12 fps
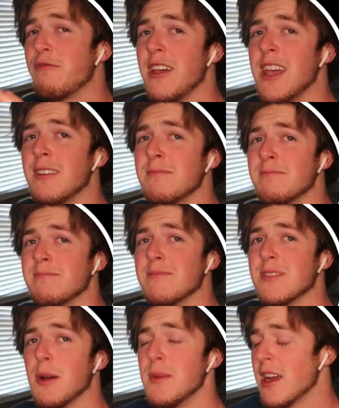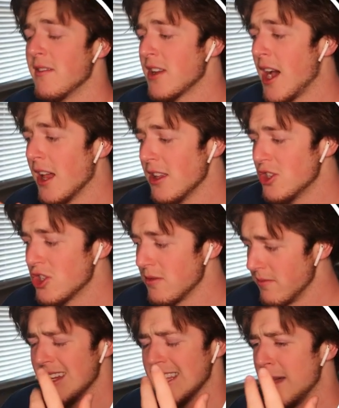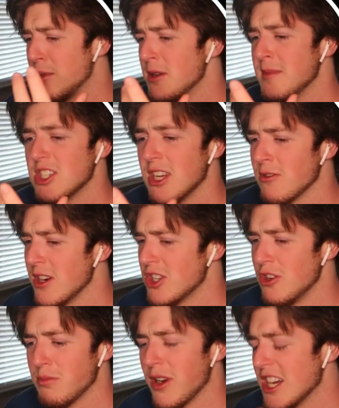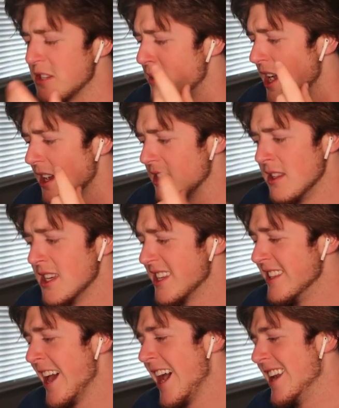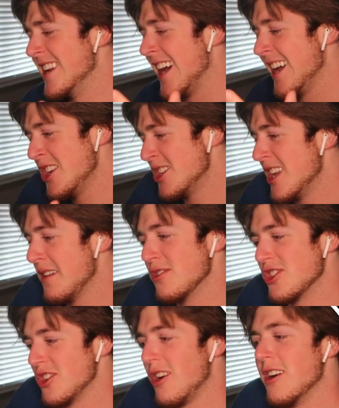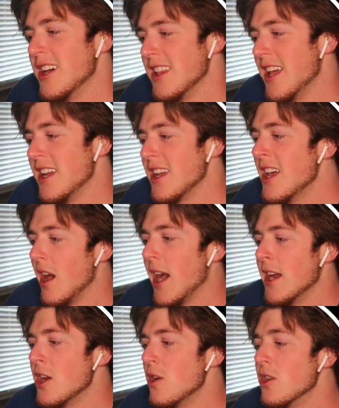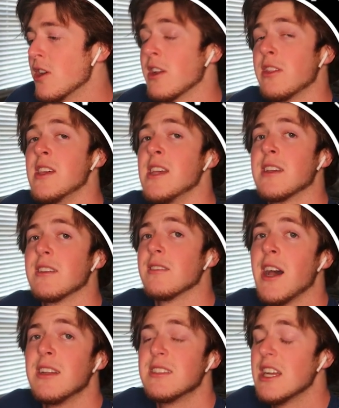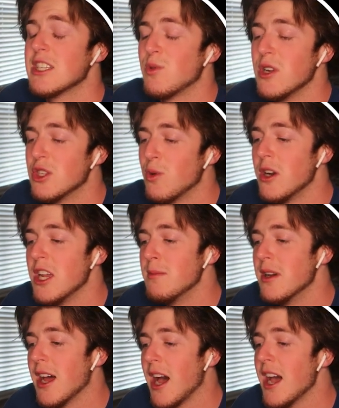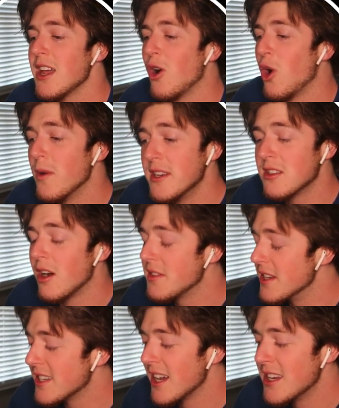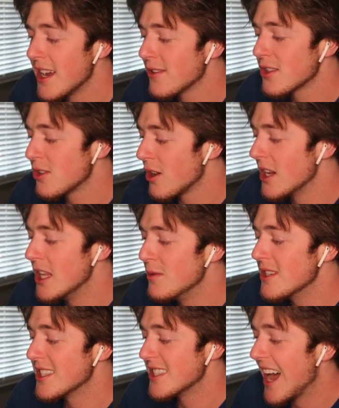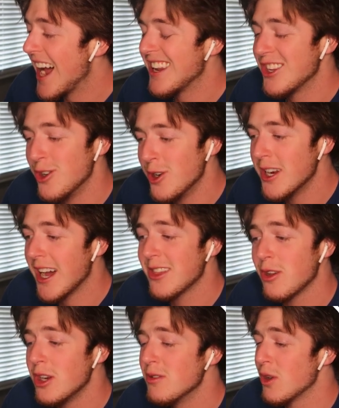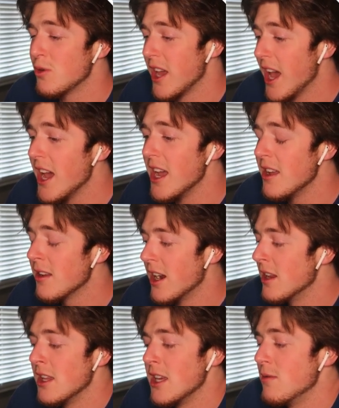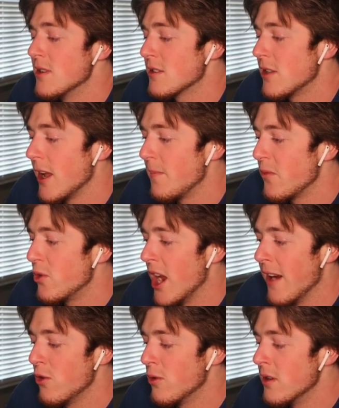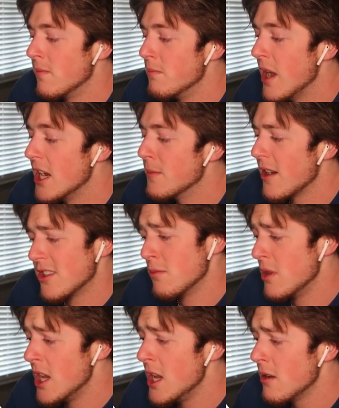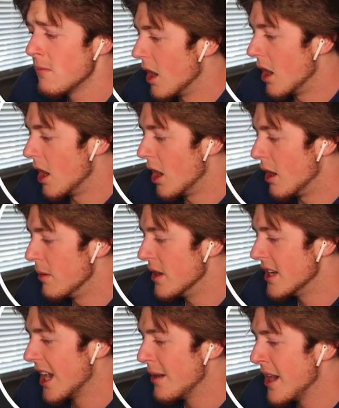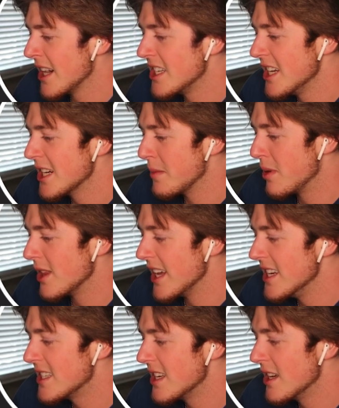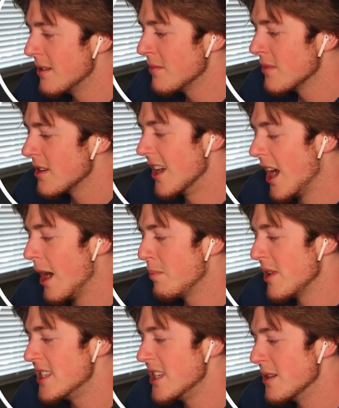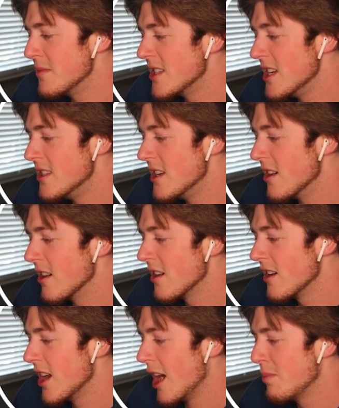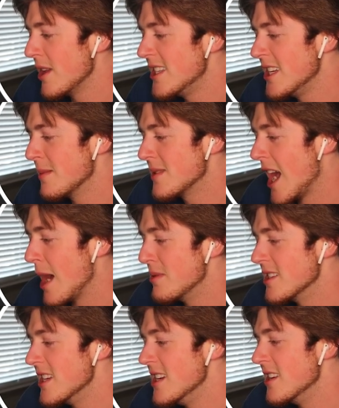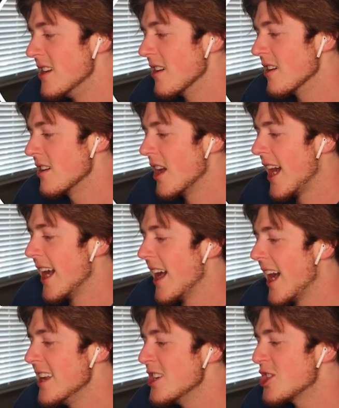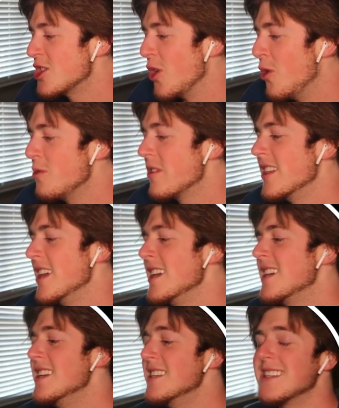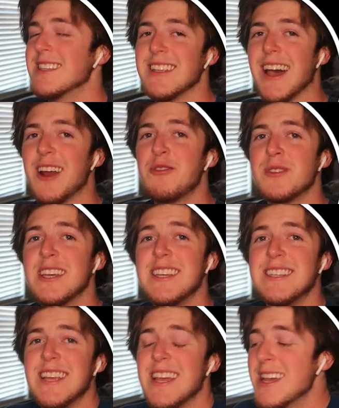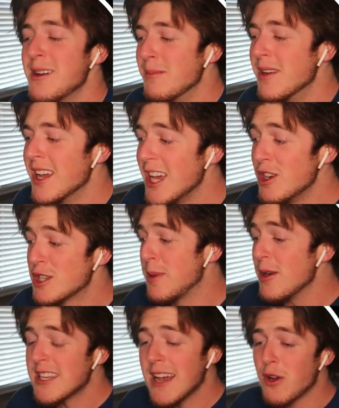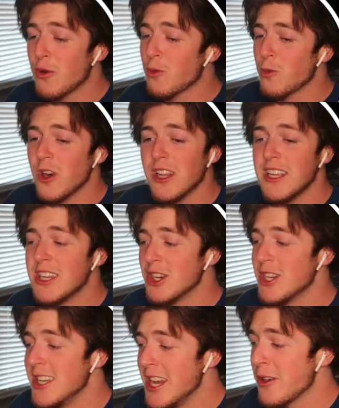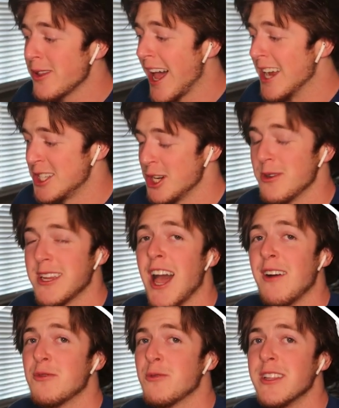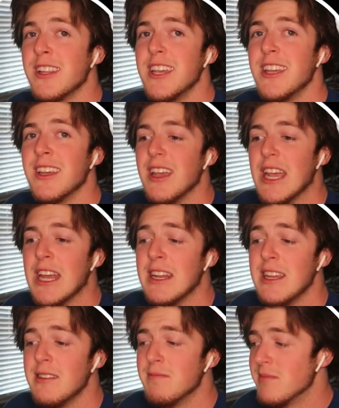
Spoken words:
fan coming out of college. They labeled him this generational prospect and this and that, and I just never saw it. Like, I know you're going to think hindsight's 2020, but I always thought this. I never thought he was that good. I thought he was okay. I didn't think he was like what everyone made him out to be. And I'm actually going to place him. I'm placing him C tier. I'm placing him top of C tier. I just don't think he's him. He was supposed to have a really good year last year with Calvin Ridley, and he